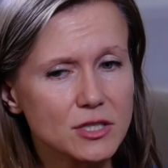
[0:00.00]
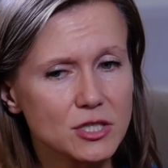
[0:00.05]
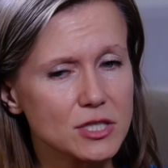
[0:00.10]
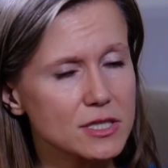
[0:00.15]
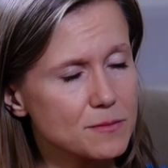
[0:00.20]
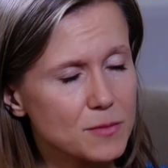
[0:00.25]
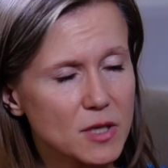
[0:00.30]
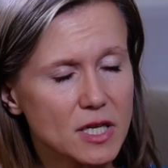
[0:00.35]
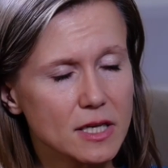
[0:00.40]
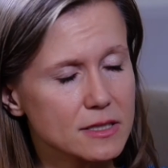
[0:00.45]
not
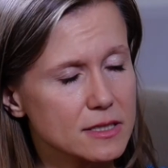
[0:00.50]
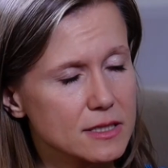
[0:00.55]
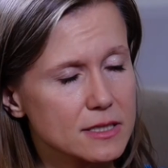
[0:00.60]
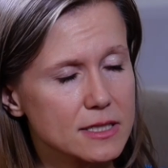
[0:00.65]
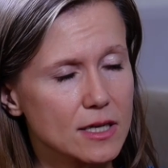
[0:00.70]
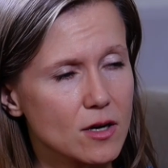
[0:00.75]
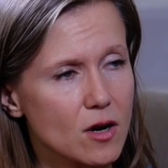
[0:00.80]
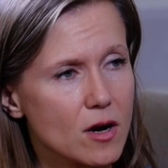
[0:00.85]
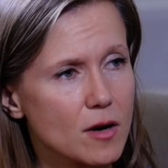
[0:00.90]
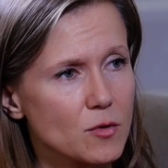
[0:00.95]
just because
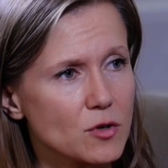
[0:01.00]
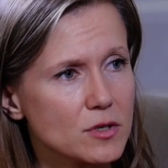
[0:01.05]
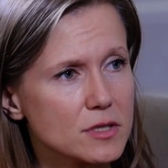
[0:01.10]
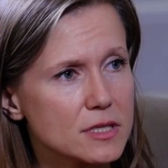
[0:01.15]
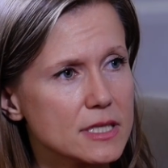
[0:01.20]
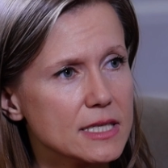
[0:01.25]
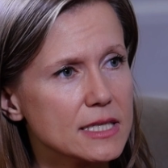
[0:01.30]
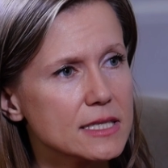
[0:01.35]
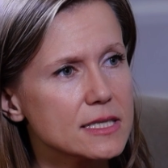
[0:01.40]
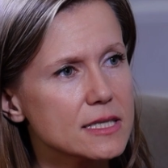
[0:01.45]
it's
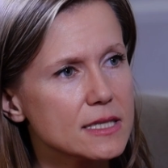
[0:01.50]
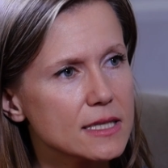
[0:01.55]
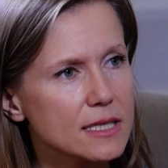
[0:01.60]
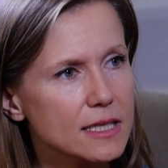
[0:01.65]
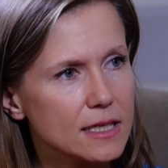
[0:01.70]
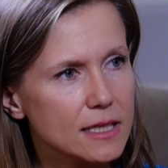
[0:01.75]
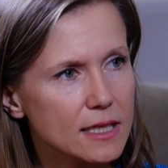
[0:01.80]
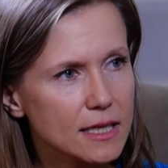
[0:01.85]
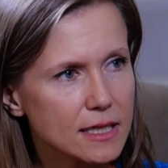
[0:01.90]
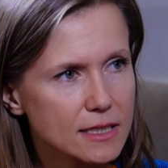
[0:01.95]
e-commerce, it's mm-hmm.
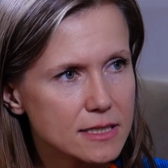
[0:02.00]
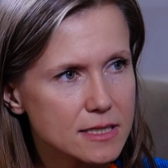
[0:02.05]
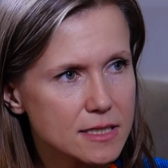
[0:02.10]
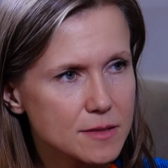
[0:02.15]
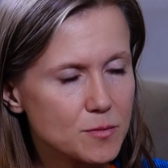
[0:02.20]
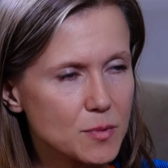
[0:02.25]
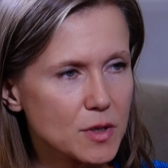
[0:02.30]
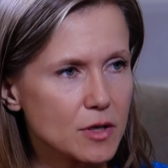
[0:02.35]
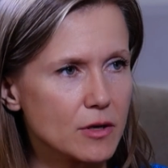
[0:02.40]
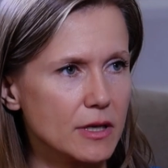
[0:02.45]
the
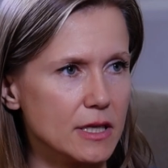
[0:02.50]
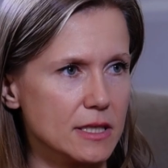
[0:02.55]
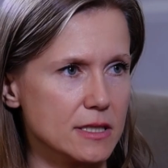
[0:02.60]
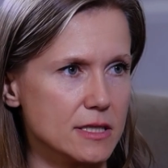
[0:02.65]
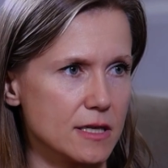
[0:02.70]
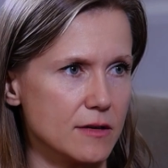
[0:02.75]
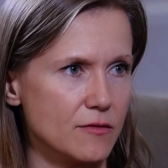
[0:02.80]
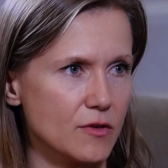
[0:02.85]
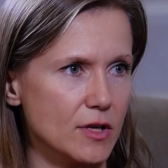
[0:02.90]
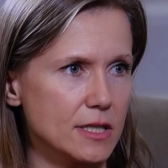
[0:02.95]

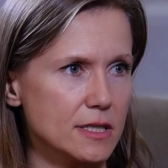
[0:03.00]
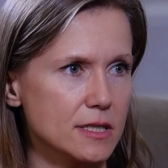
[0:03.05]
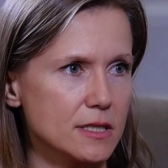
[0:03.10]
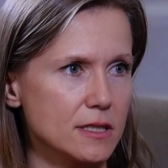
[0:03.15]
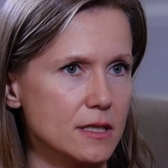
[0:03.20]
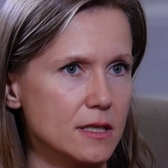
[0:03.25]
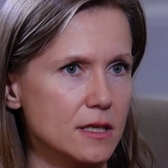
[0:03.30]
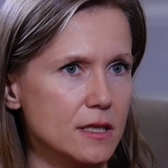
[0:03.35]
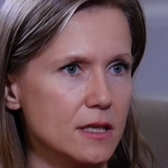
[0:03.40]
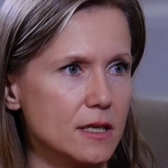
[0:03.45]
experience of it.